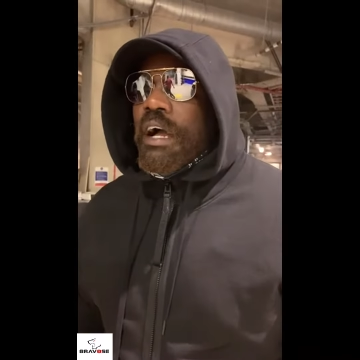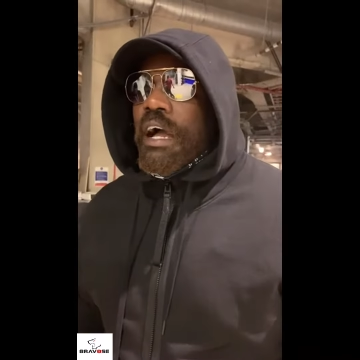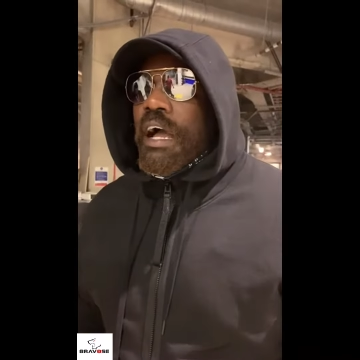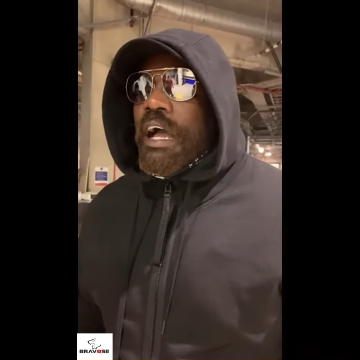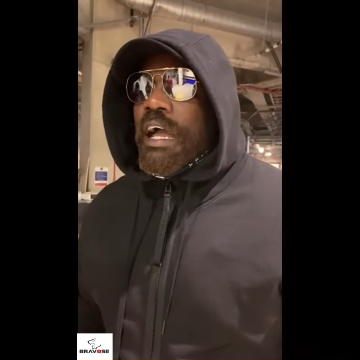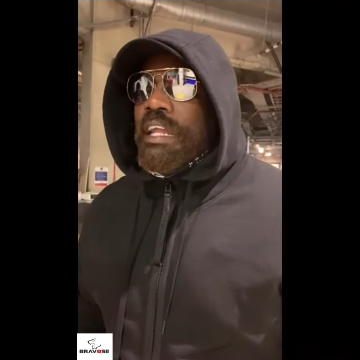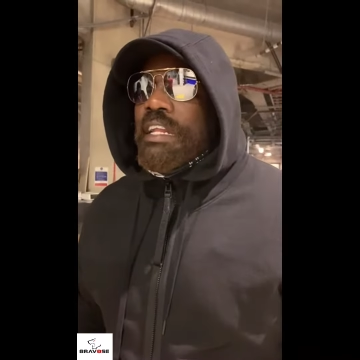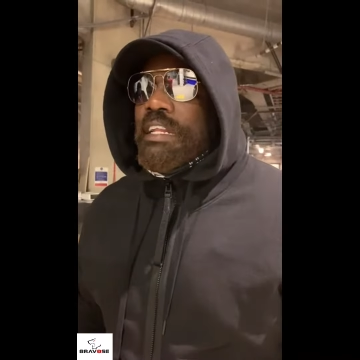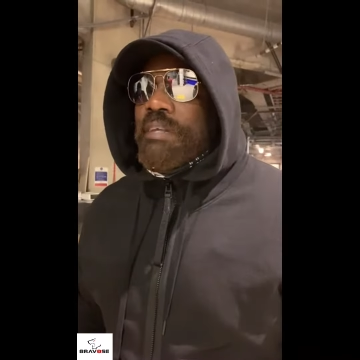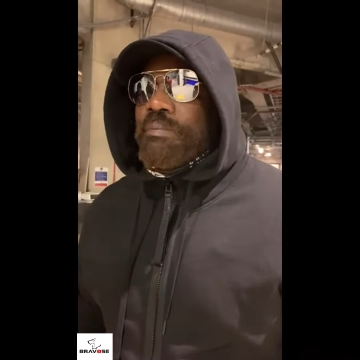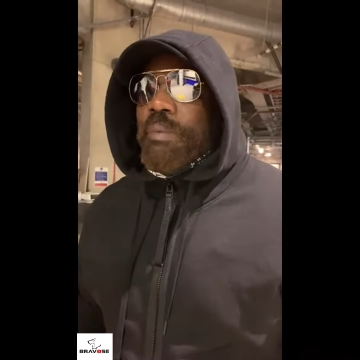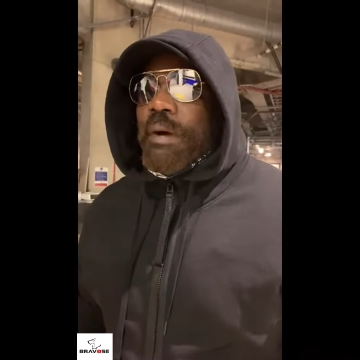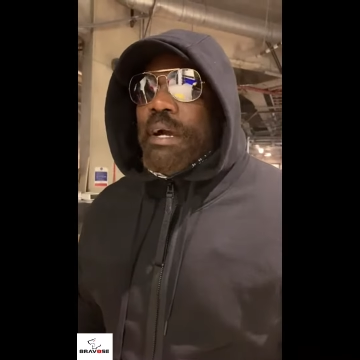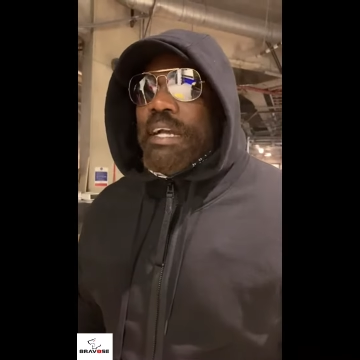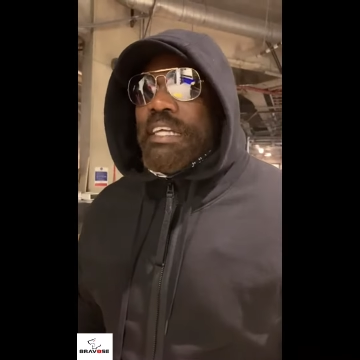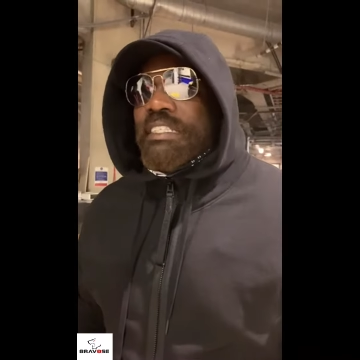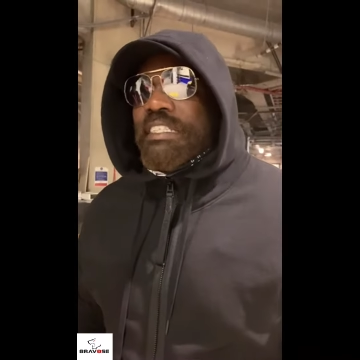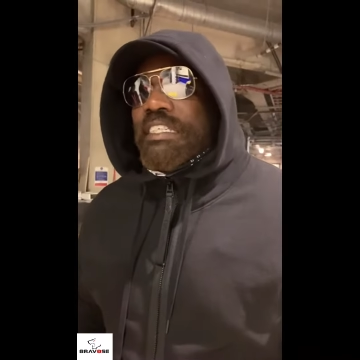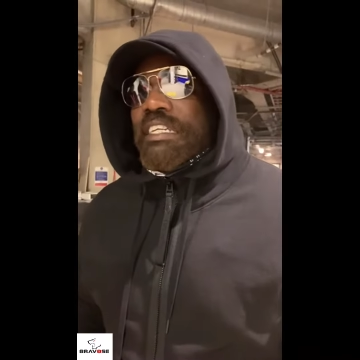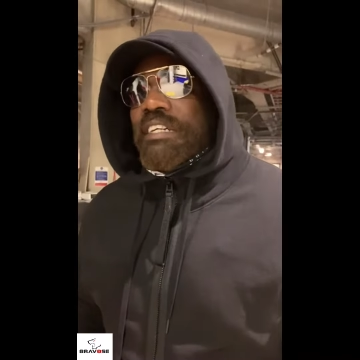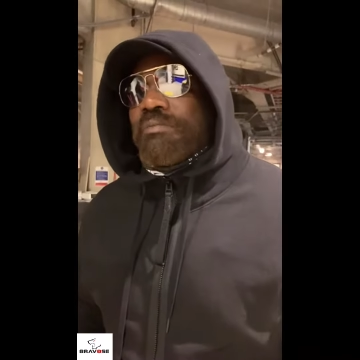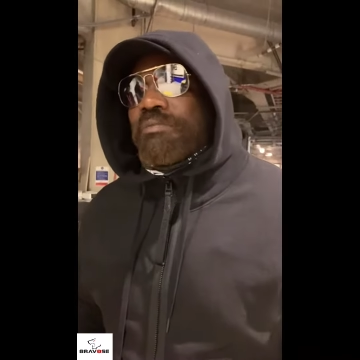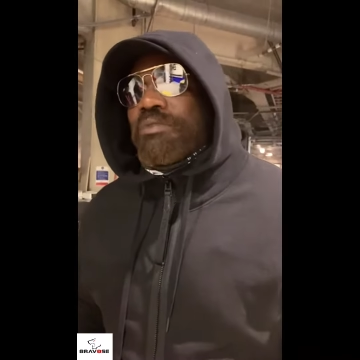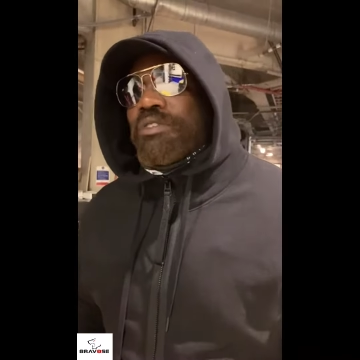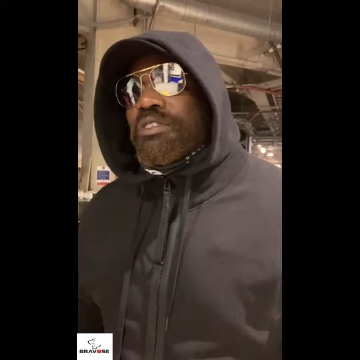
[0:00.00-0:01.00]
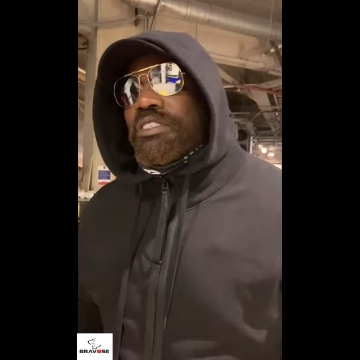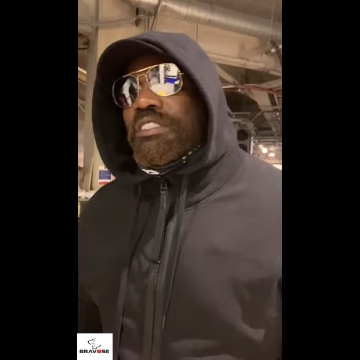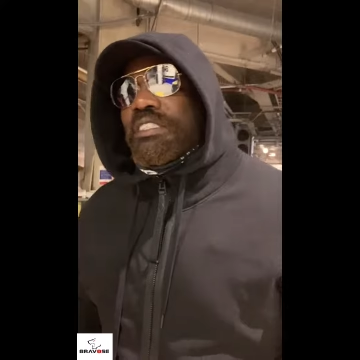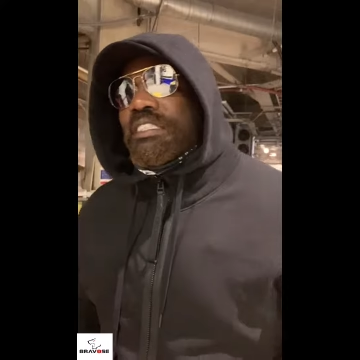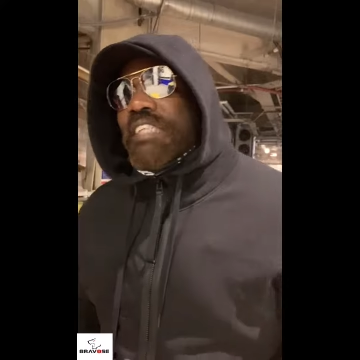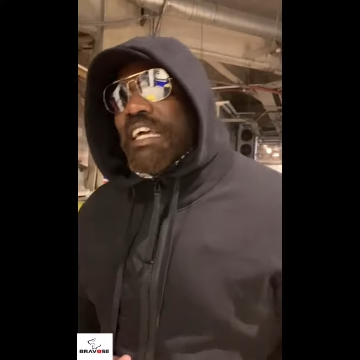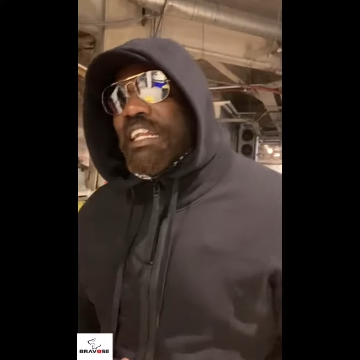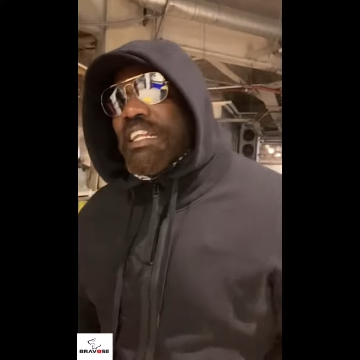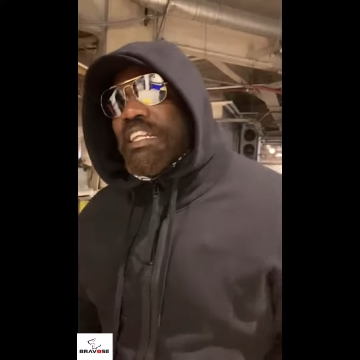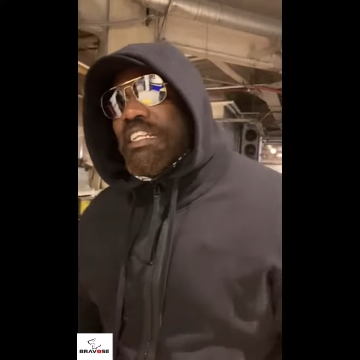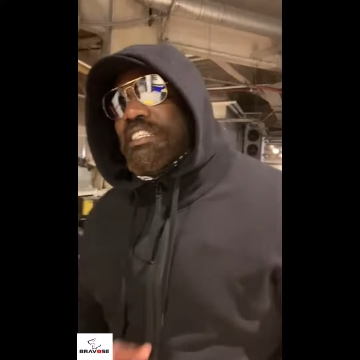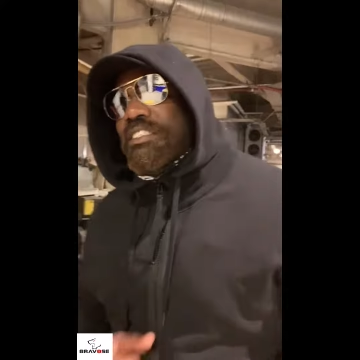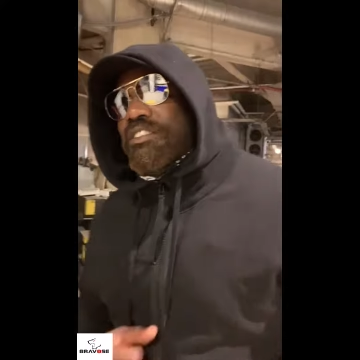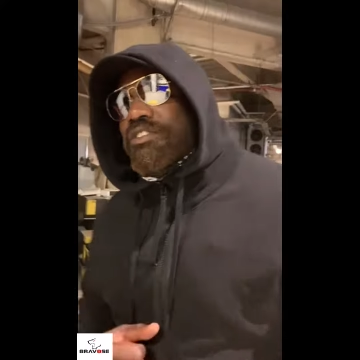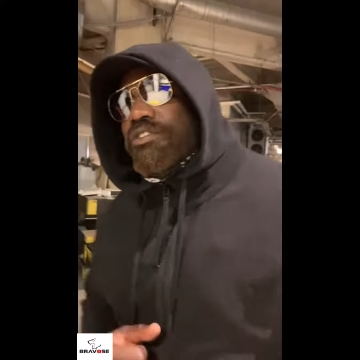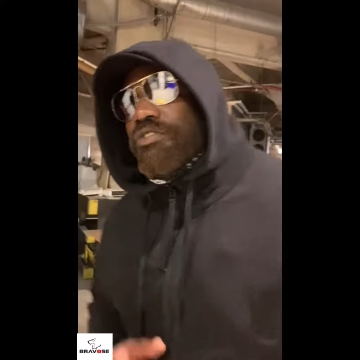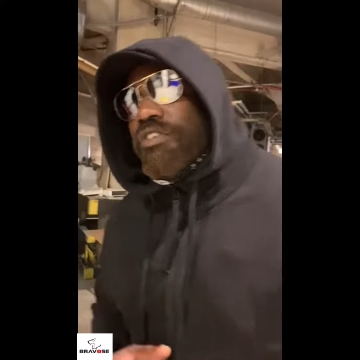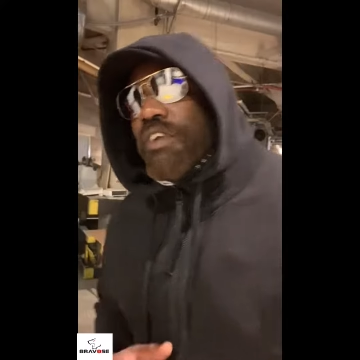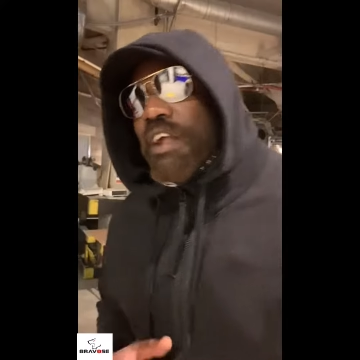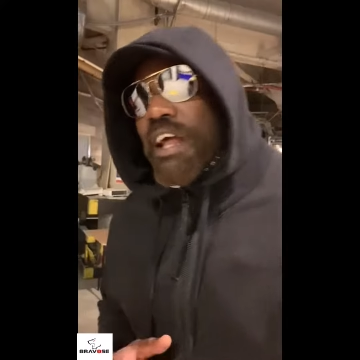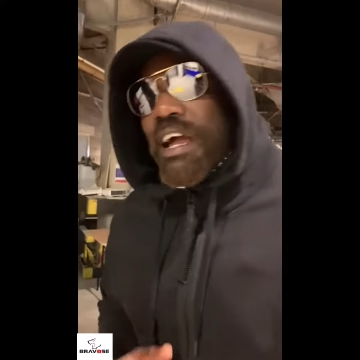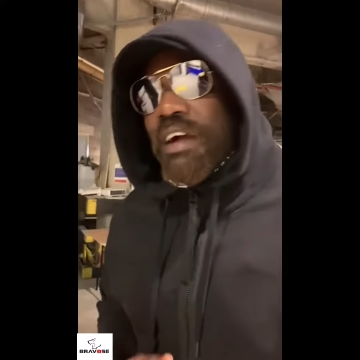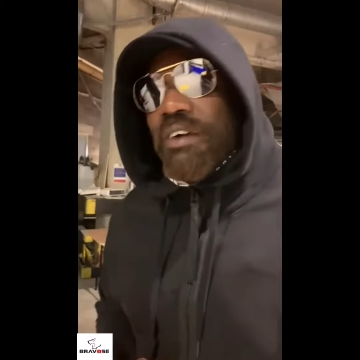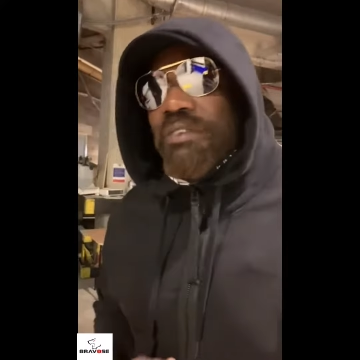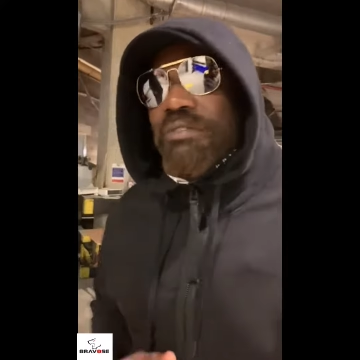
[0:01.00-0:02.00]
And but instead of him to stand his
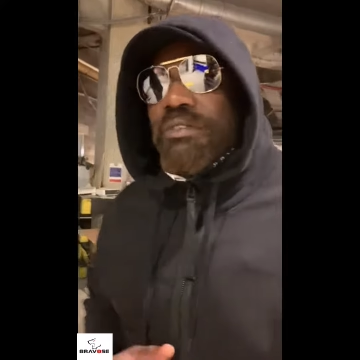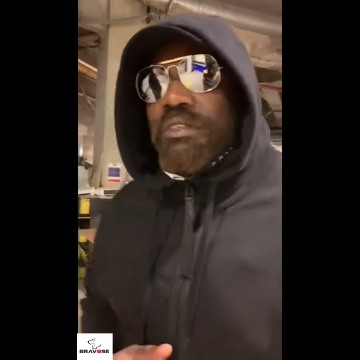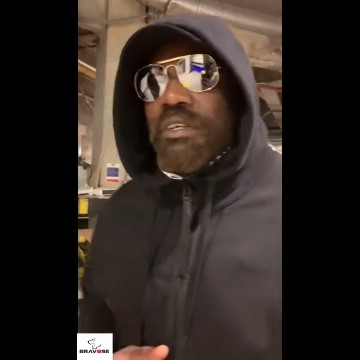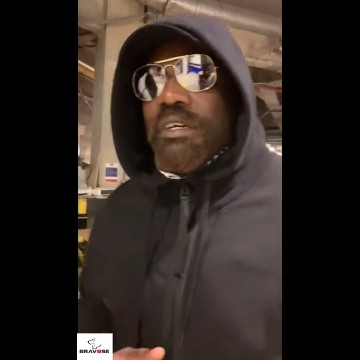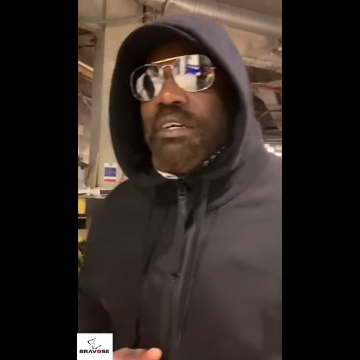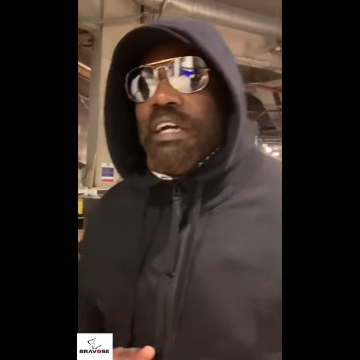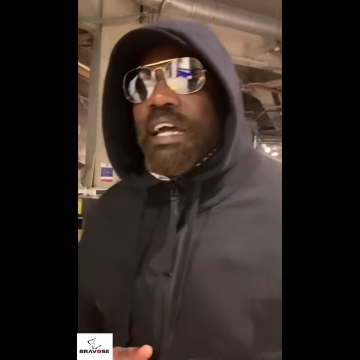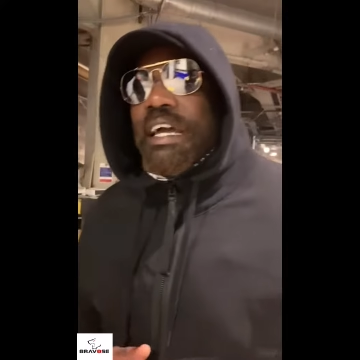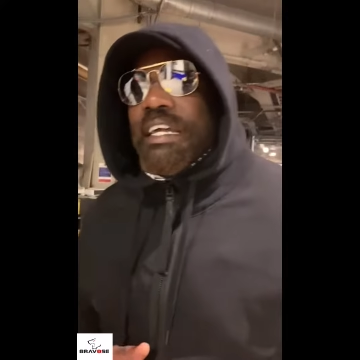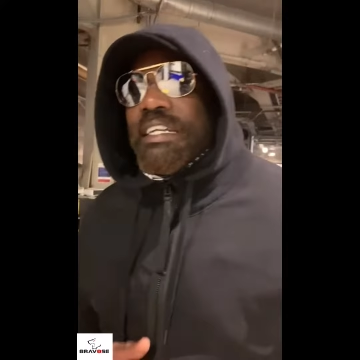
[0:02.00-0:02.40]
ground